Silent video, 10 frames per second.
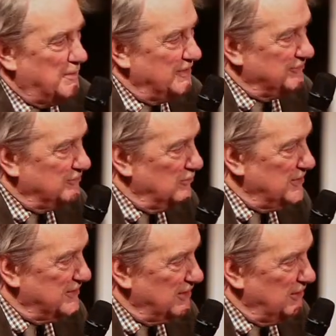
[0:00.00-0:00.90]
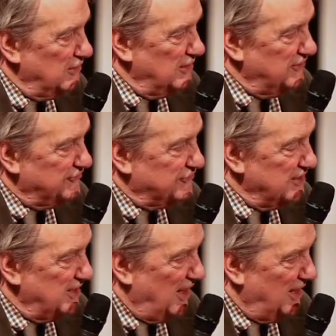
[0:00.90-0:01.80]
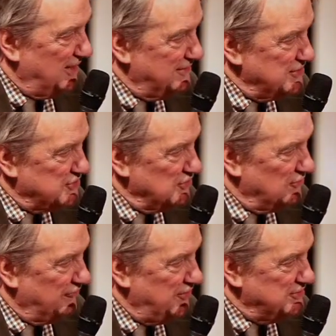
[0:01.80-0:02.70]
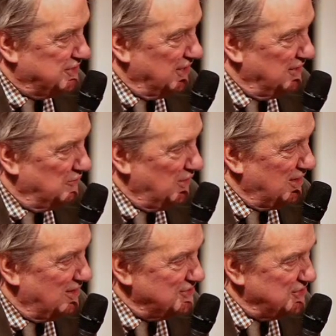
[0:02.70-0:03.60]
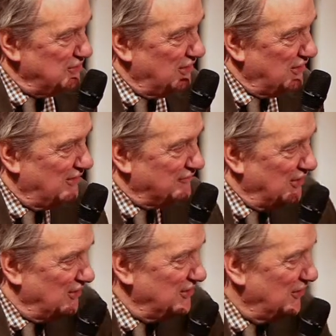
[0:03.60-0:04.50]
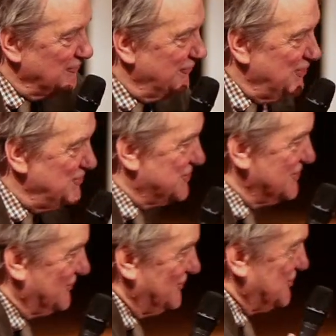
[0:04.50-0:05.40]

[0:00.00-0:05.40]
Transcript: person with a long history and a short future, whereas you lot have got long futures and